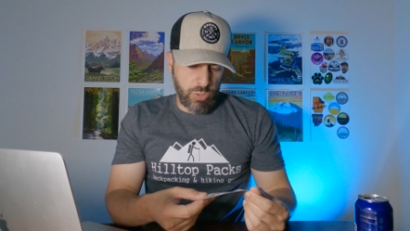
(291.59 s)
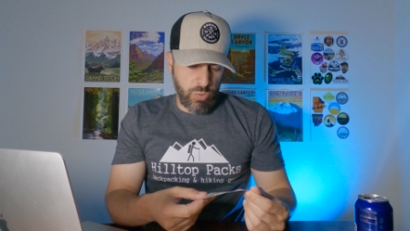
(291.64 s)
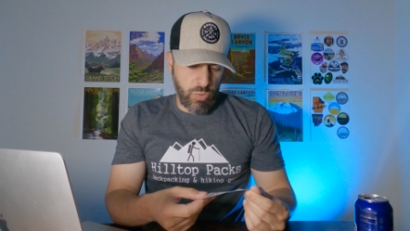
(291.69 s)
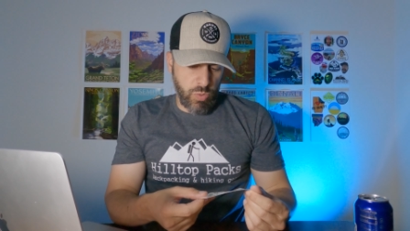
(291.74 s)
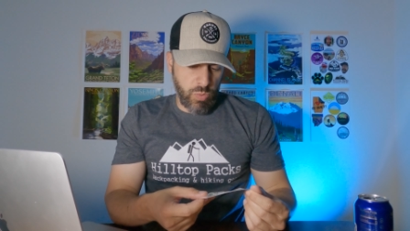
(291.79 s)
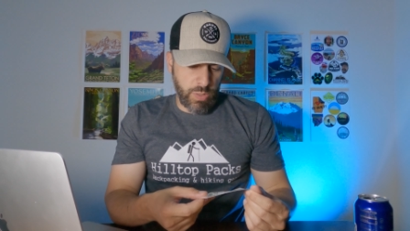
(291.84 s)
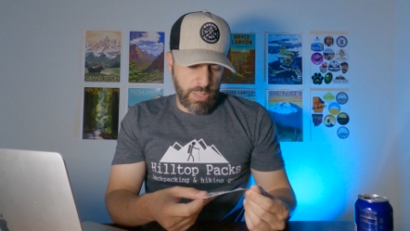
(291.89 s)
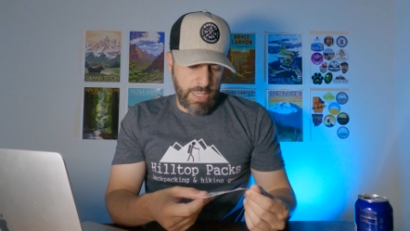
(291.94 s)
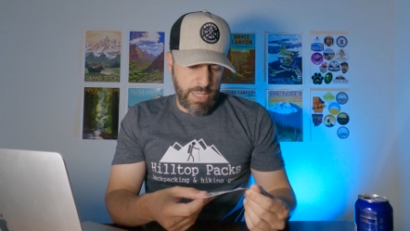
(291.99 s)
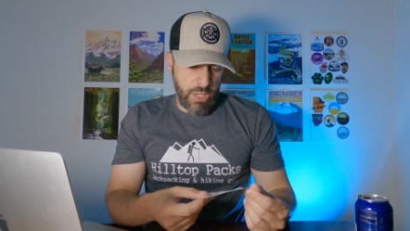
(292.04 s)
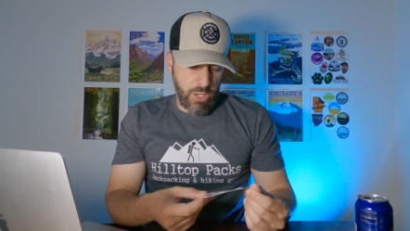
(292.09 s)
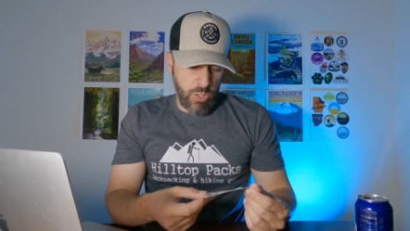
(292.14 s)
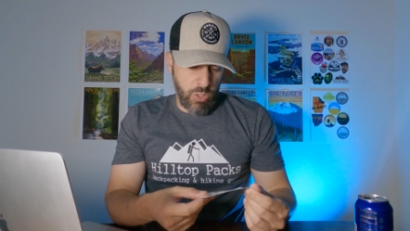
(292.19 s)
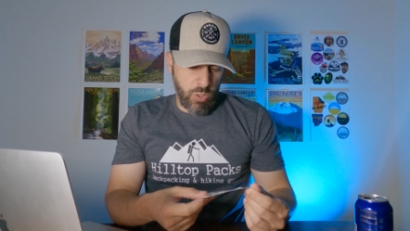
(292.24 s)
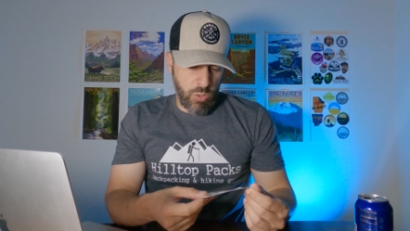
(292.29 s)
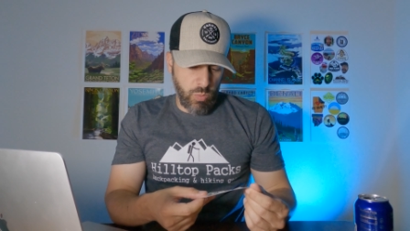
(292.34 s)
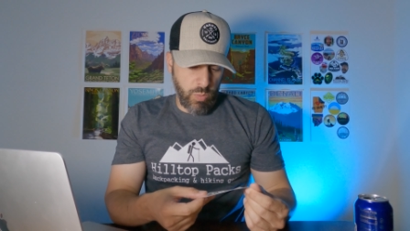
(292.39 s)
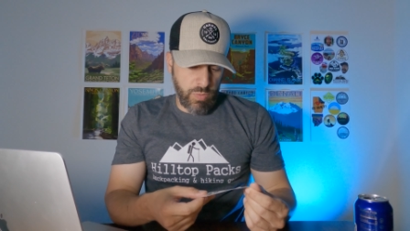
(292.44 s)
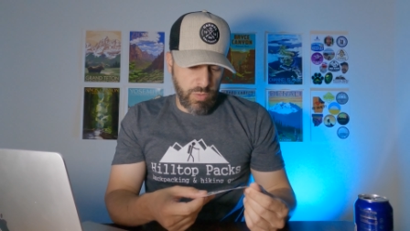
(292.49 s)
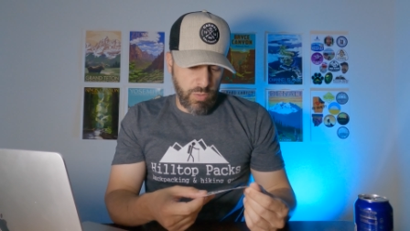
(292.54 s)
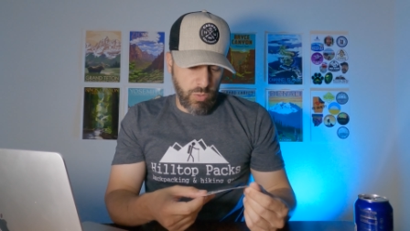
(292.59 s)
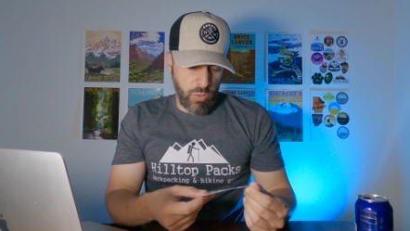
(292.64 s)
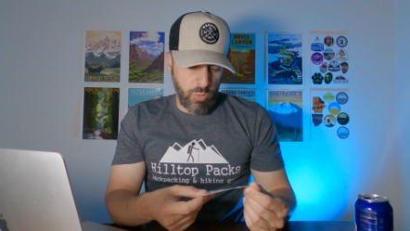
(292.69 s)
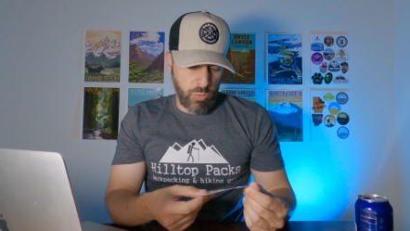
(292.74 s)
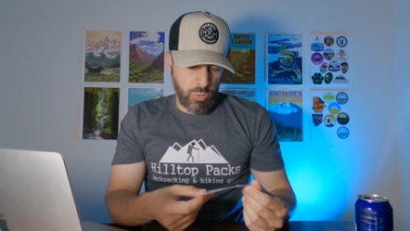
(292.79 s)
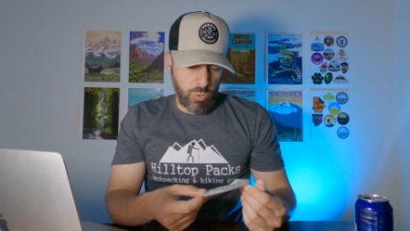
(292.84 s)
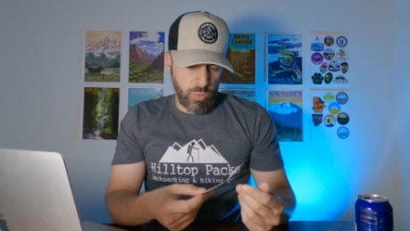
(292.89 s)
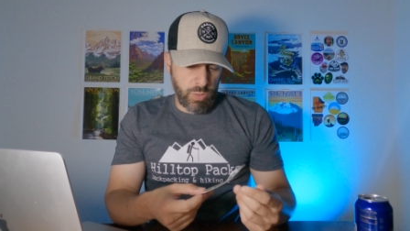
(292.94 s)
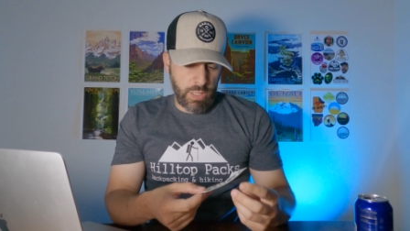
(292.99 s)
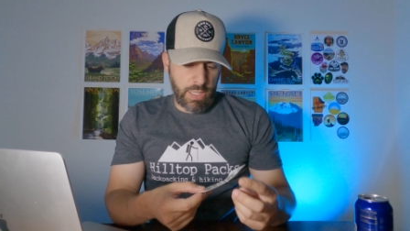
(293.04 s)
Grown Gear with an
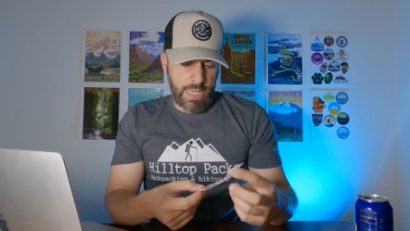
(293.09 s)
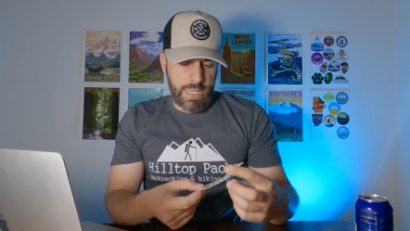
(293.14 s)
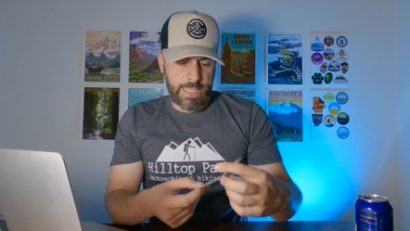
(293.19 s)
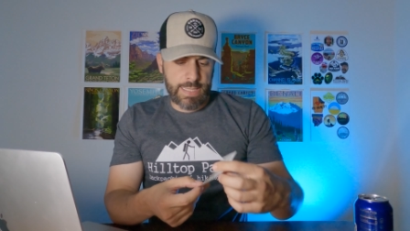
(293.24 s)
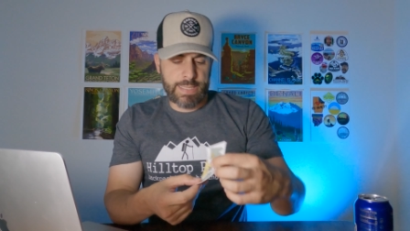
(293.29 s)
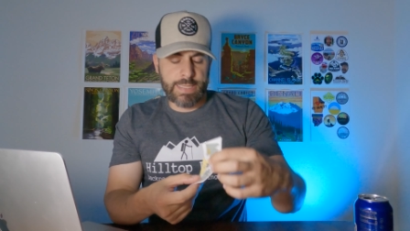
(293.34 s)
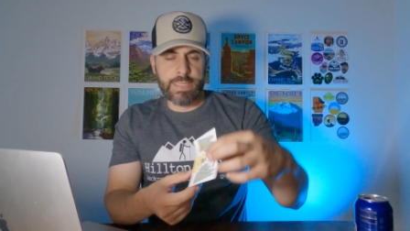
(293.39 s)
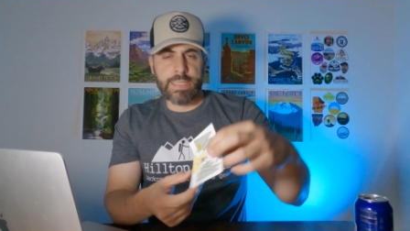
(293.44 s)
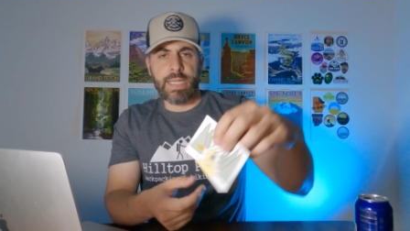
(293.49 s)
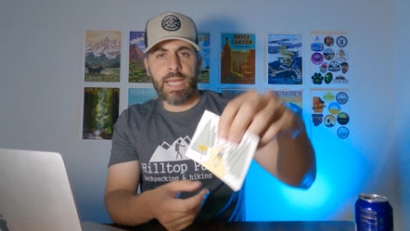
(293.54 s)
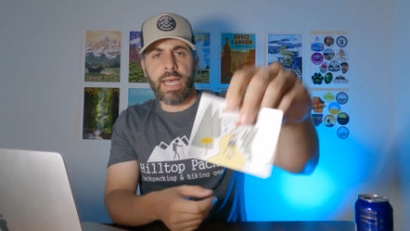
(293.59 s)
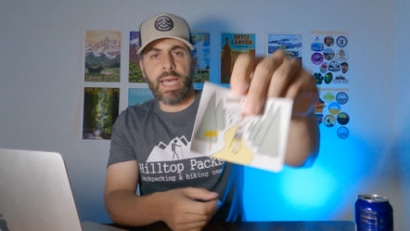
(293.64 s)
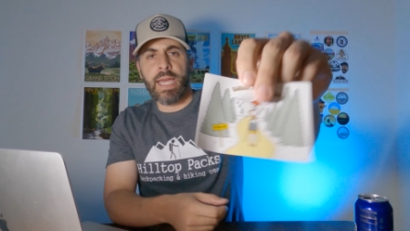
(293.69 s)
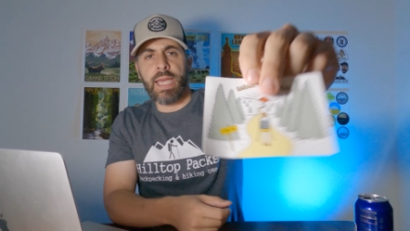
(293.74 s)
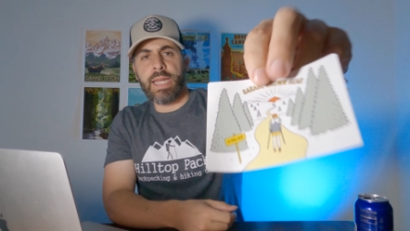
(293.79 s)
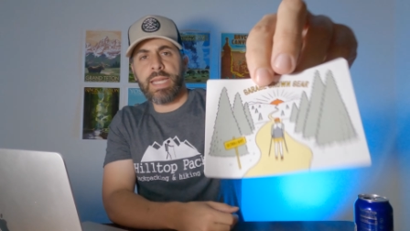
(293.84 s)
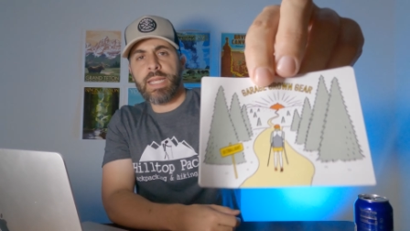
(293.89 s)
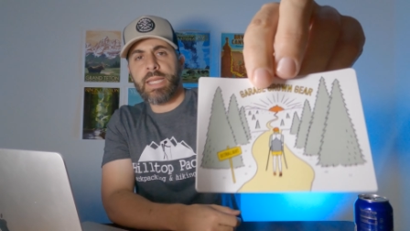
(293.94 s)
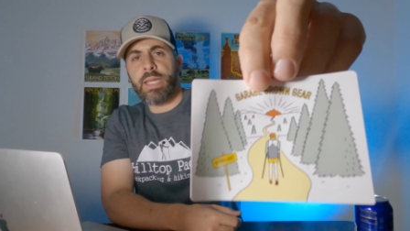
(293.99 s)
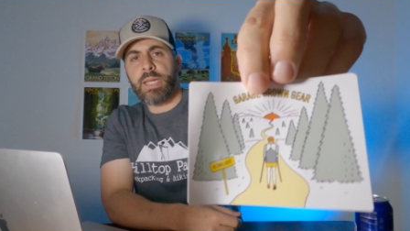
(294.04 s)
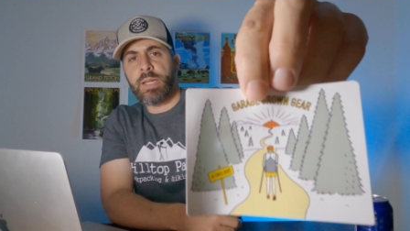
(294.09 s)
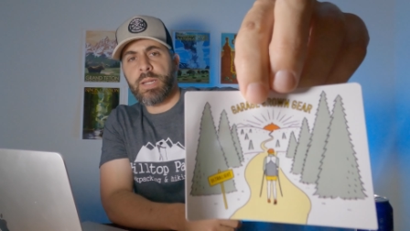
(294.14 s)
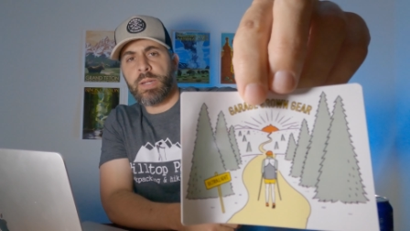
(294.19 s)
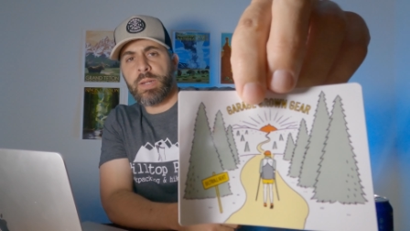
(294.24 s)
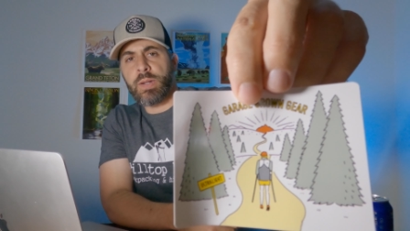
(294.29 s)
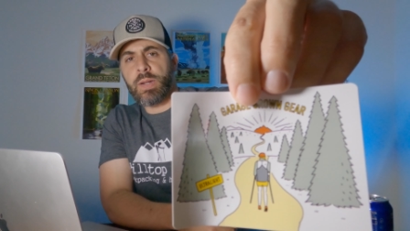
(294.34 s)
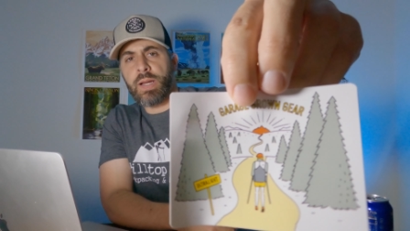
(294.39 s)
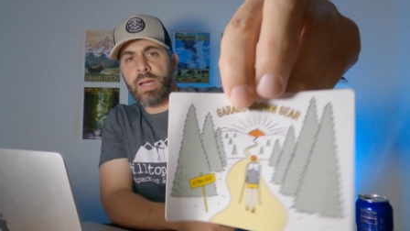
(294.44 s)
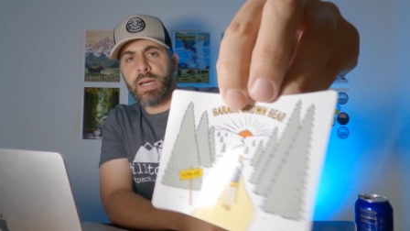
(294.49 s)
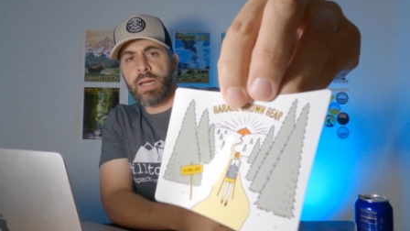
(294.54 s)
ultralight sign
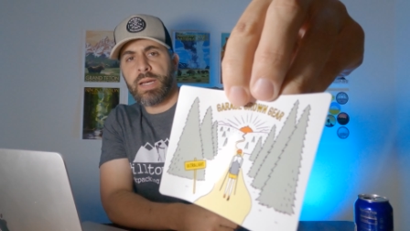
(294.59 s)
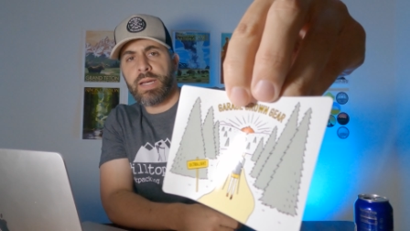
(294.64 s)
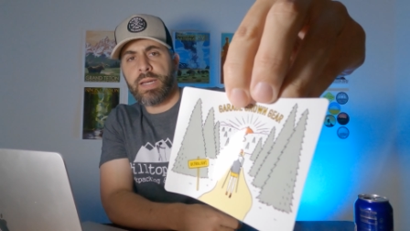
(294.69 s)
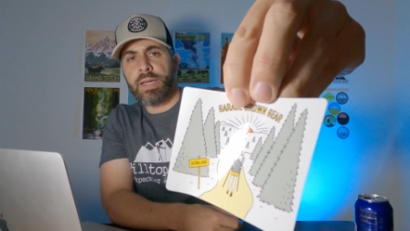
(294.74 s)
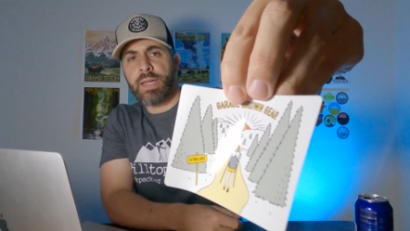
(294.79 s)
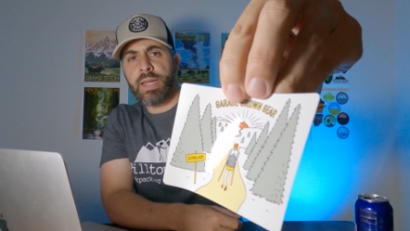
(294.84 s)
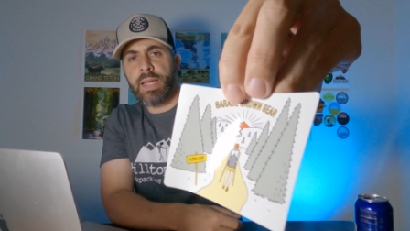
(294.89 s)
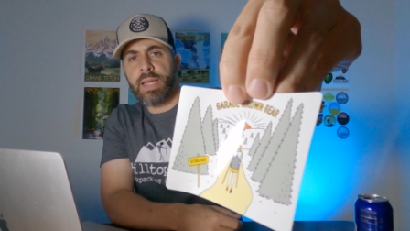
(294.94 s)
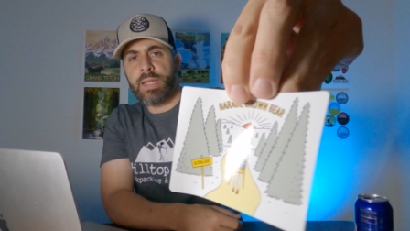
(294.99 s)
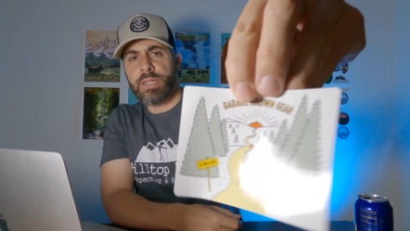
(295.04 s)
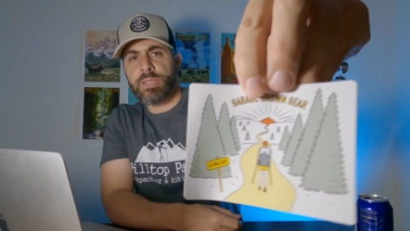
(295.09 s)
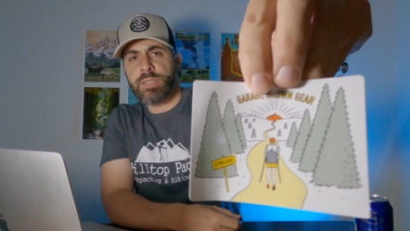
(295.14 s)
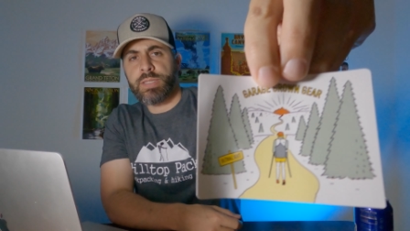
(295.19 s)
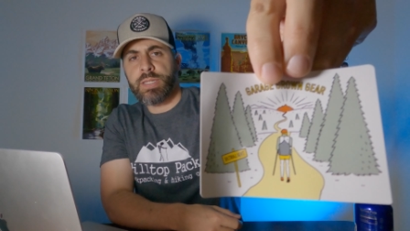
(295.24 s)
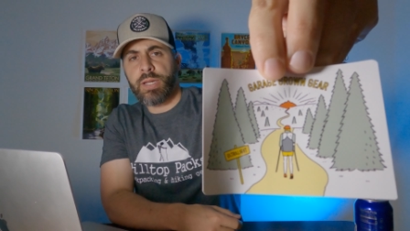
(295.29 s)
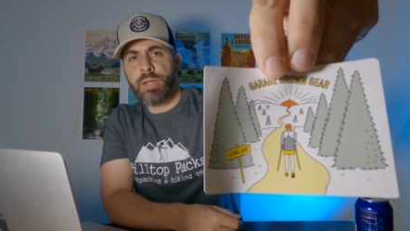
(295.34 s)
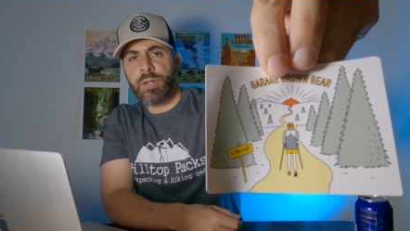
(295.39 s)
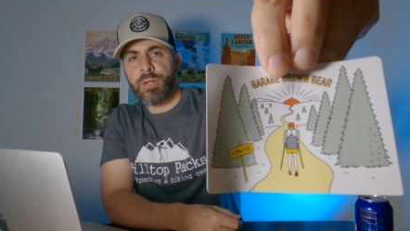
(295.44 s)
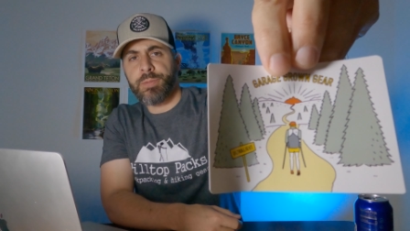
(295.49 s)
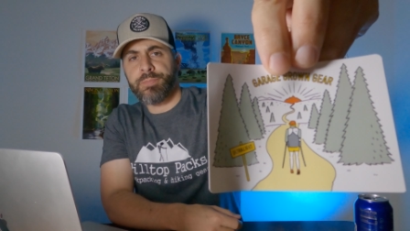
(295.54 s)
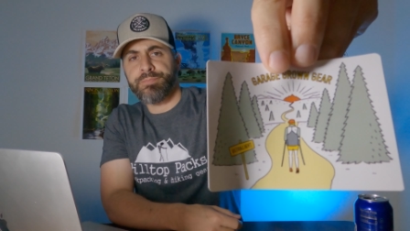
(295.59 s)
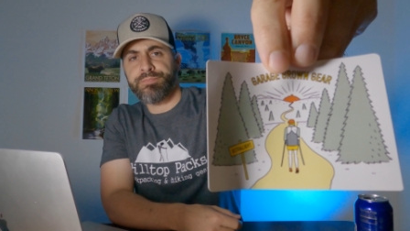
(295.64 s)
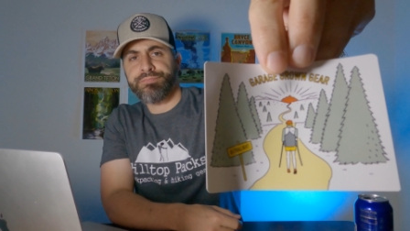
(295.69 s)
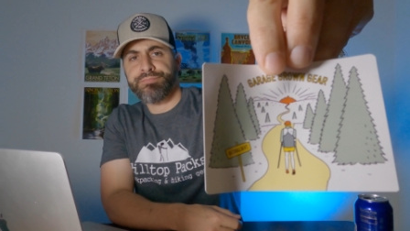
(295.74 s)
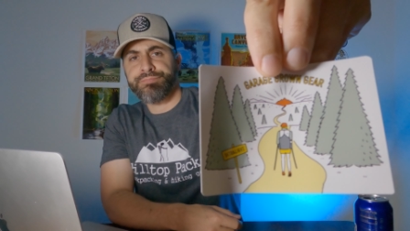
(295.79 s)
here on a sticker.